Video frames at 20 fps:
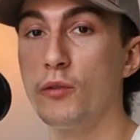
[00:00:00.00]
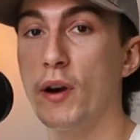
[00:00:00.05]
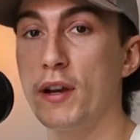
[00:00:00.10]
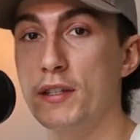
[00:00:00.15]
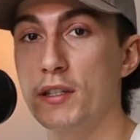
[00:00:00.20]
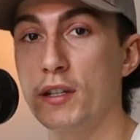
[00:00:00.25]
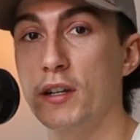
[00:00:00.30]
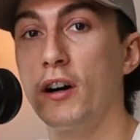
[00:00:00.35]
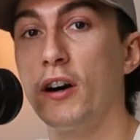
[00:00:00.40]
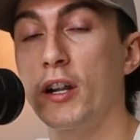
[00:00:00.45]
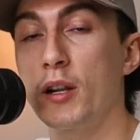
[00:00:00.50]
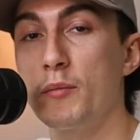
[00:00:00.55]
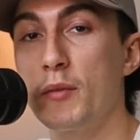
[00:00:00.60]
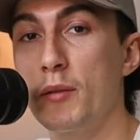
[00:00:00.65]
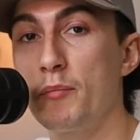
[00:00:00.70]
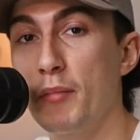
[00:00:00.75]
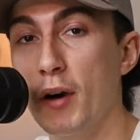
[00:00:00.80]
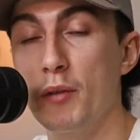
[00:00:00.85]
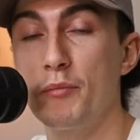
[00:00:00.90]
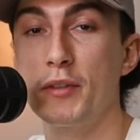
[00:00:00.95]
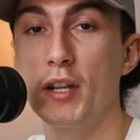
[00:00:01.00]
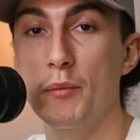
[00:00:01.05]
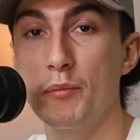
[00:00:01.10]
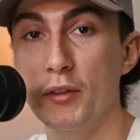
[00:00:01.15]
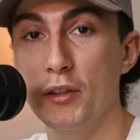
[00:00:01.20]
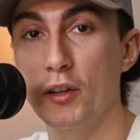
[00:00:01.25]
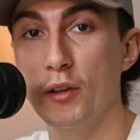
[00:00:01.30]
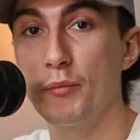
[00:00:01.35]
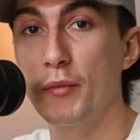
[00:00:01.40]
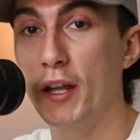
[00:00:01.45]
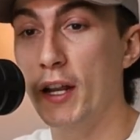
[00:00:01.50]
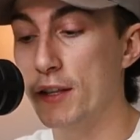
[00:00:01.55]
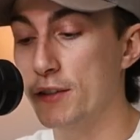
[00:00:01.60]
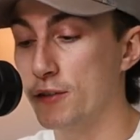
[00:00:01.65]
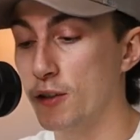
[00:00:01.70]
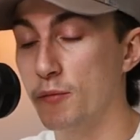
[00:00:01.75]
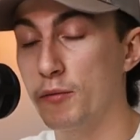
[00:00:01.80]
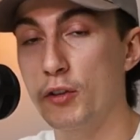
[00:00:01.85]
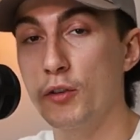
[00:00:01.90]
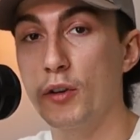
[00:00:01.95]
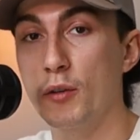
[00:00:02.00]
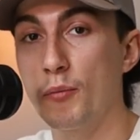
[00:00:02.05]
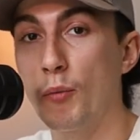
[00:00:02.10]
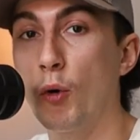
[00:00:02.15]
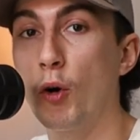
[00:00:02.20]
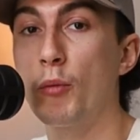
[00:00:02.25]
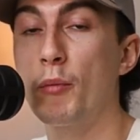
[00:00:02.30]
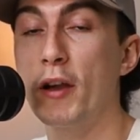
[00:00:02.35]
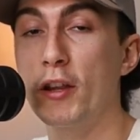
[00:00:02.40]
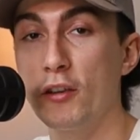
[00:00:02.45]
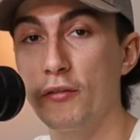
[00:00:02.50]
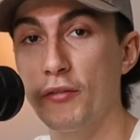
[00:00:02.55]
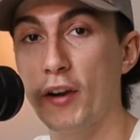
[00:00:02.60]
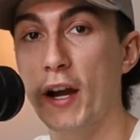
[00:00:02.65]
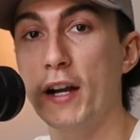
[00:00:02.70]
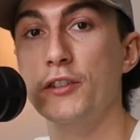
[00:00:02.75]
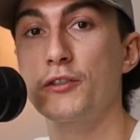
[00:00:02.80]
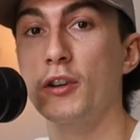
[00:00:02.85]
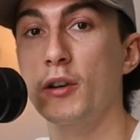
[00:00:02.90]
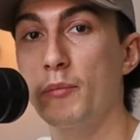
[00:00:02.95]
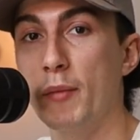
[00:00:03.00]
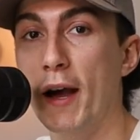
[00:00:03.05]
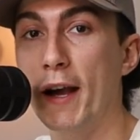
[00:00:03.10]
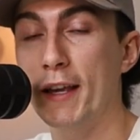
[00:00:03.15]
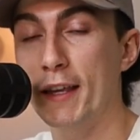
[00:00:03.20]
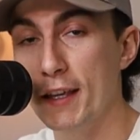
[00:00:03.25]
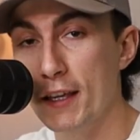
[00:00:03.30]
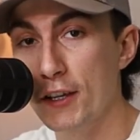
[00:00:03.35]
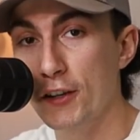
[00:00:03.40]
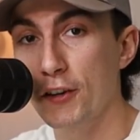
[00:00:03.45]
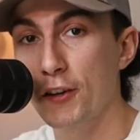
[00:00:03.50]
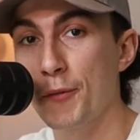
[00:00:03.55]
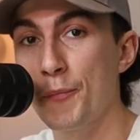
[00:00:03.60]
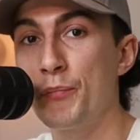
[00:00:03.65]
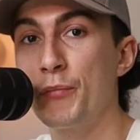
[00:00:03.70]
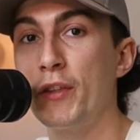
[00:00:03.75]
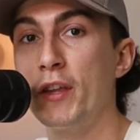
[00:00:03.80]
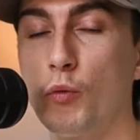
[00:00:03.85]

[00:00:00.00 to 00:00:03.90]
US economy pumped up a little bit and start doing more manufacturing back here,